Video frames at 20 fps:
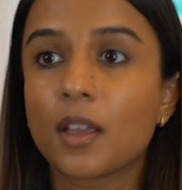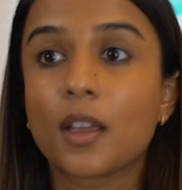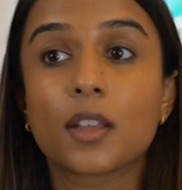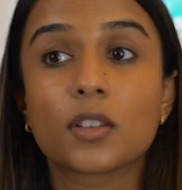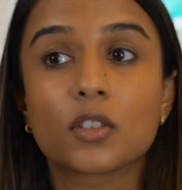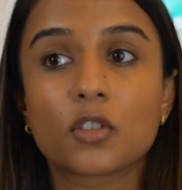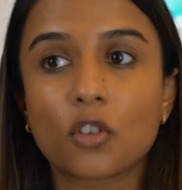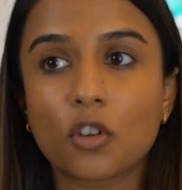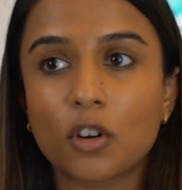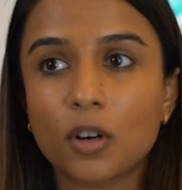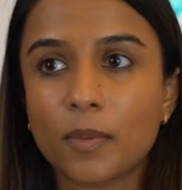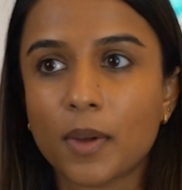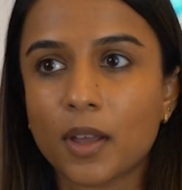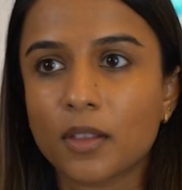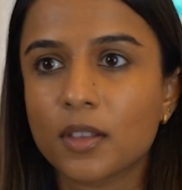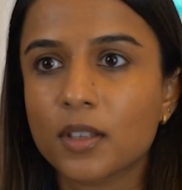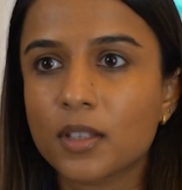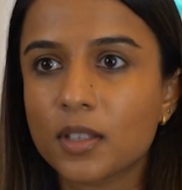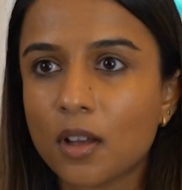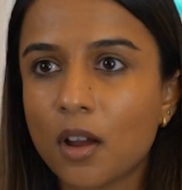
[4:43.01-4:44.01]
It's not
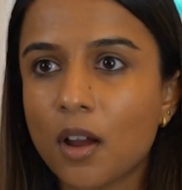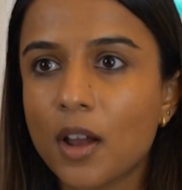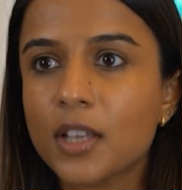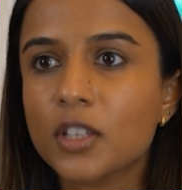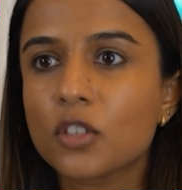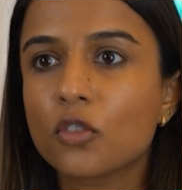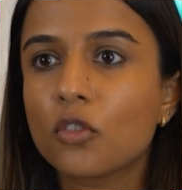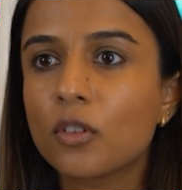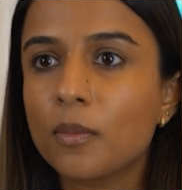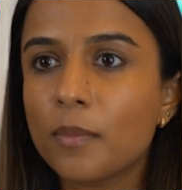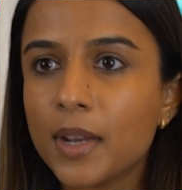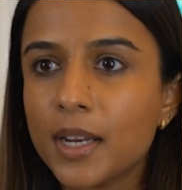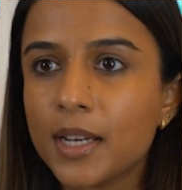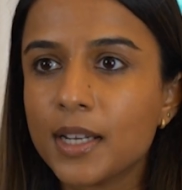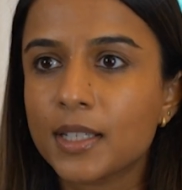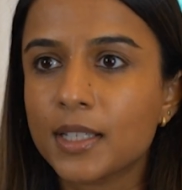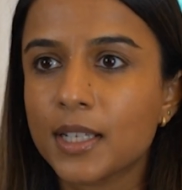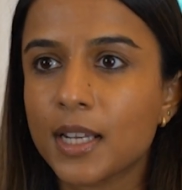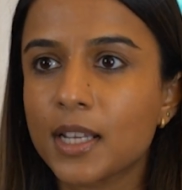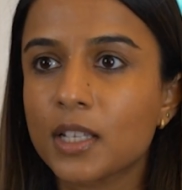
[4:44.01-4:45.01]
about the size or
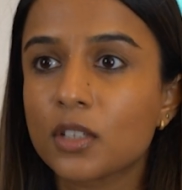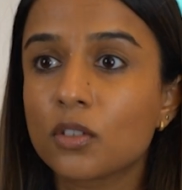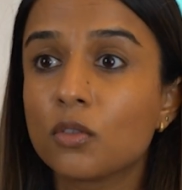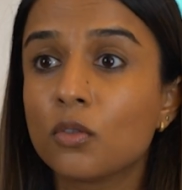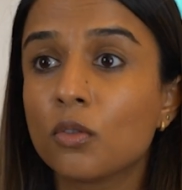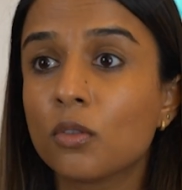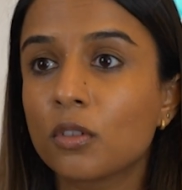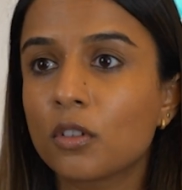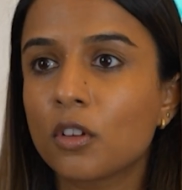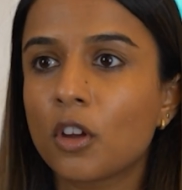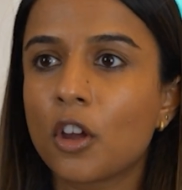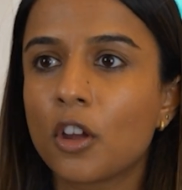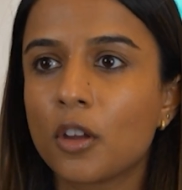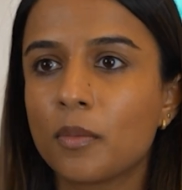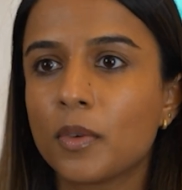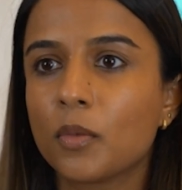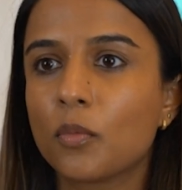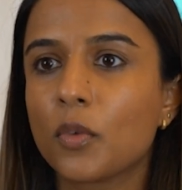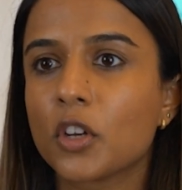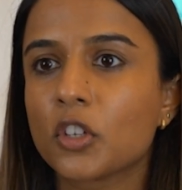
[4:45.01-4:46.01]
amenities, nor the
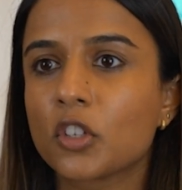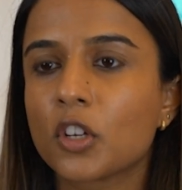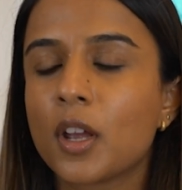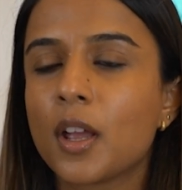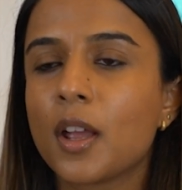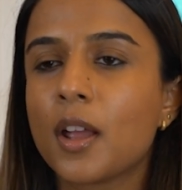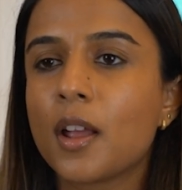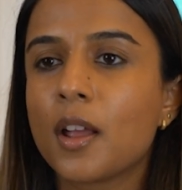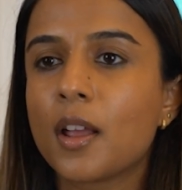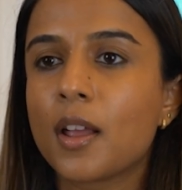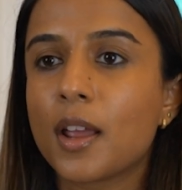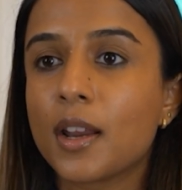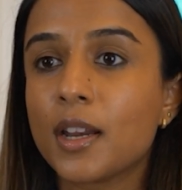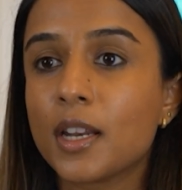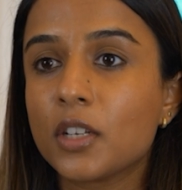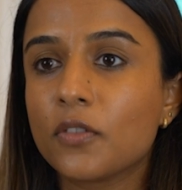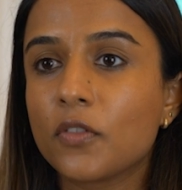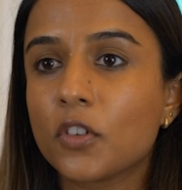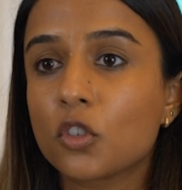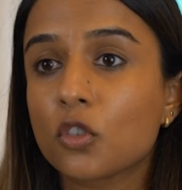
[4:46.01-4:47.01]
home in which an
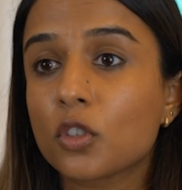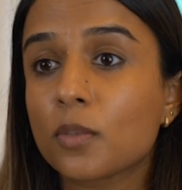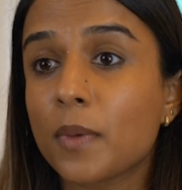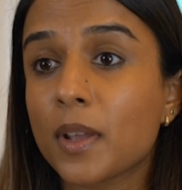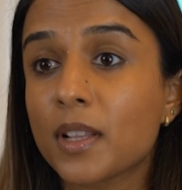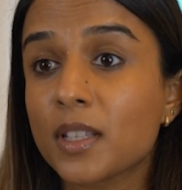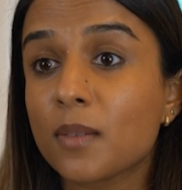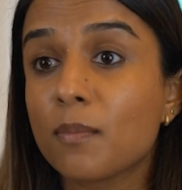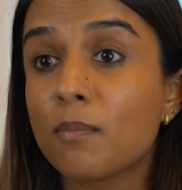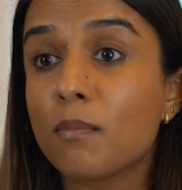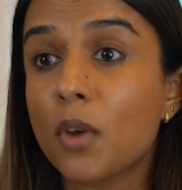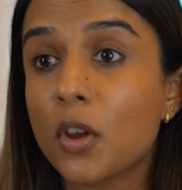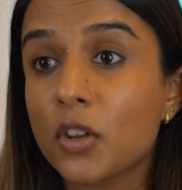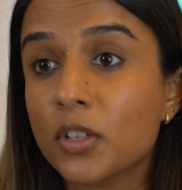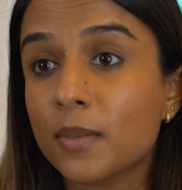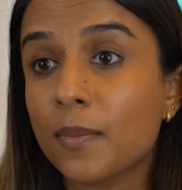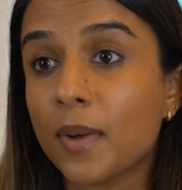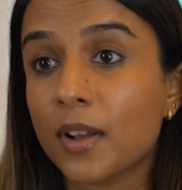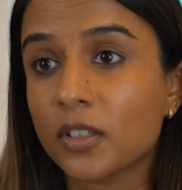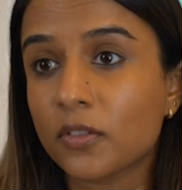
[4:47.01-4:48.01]
individual spends the
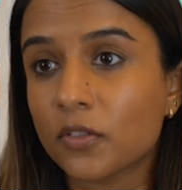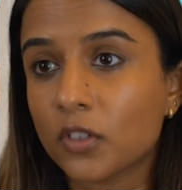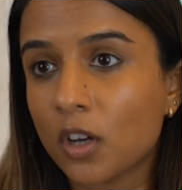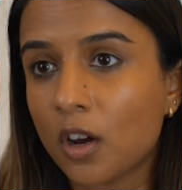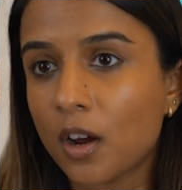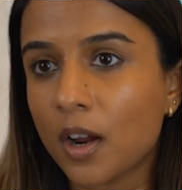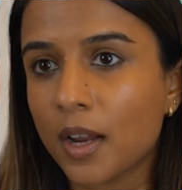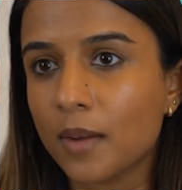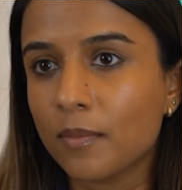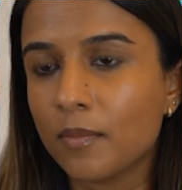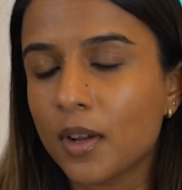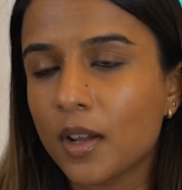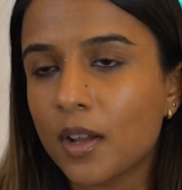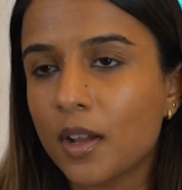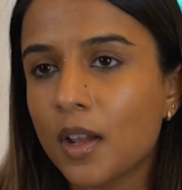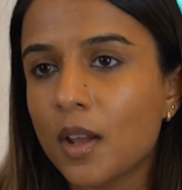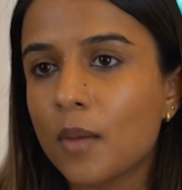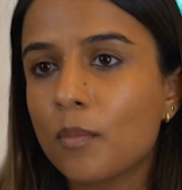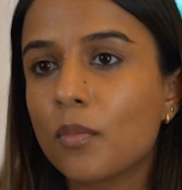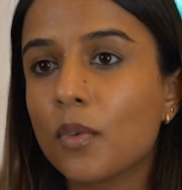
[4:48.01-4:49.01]
most amount of time,
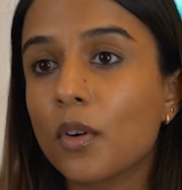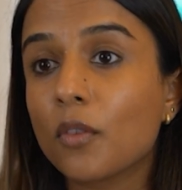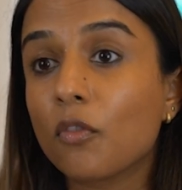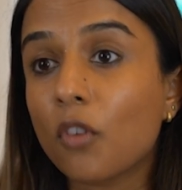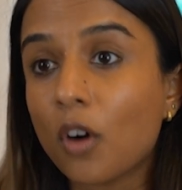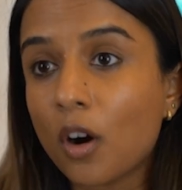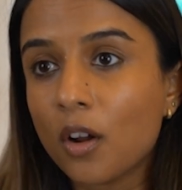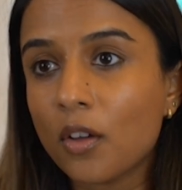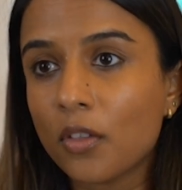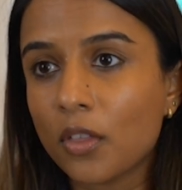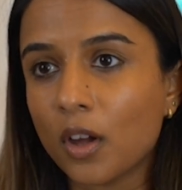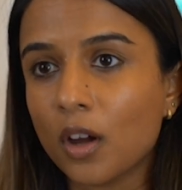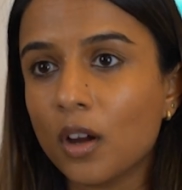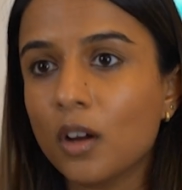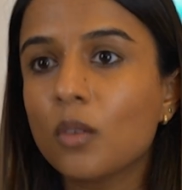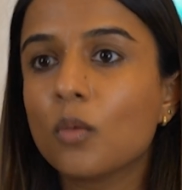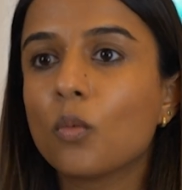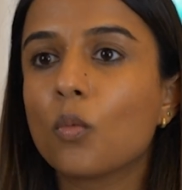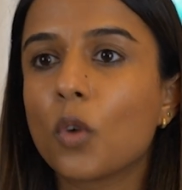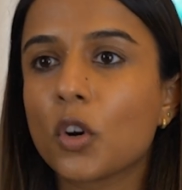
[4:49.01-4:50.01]
but rather
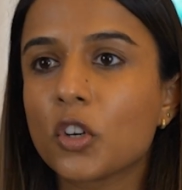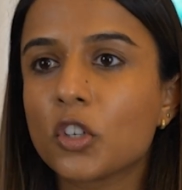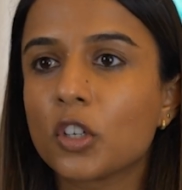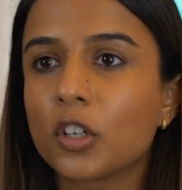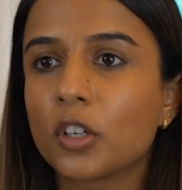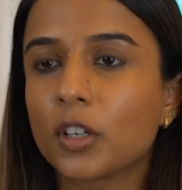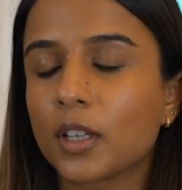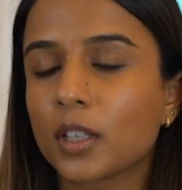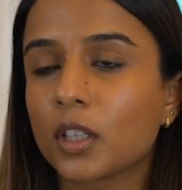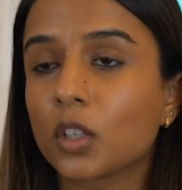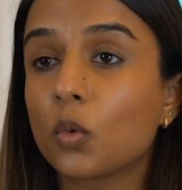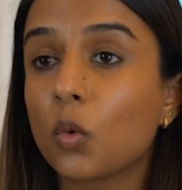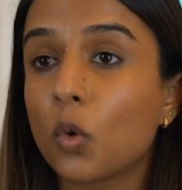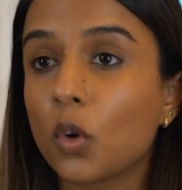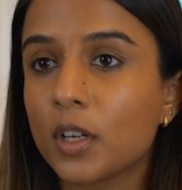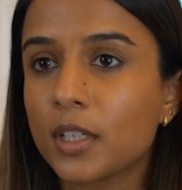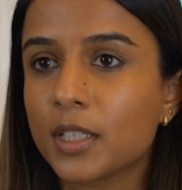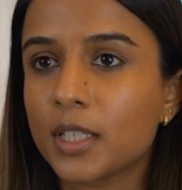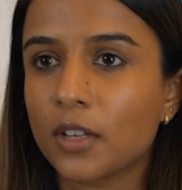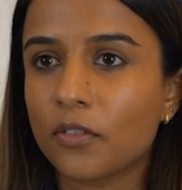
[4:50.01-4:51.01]
one should look at the
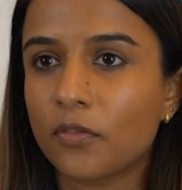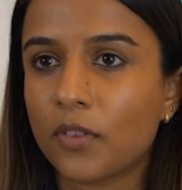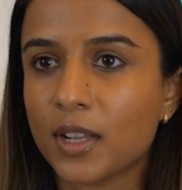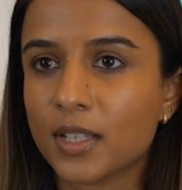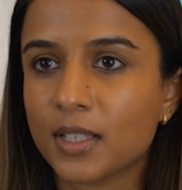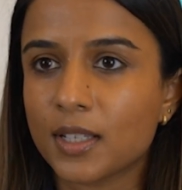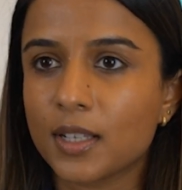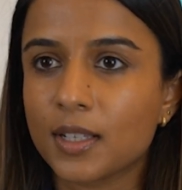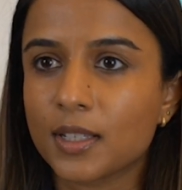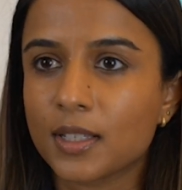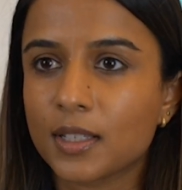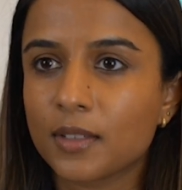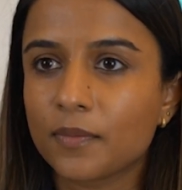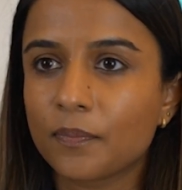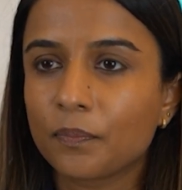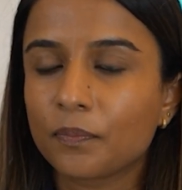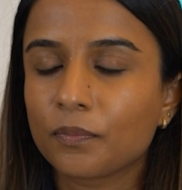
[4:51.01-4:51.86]
quality of residence.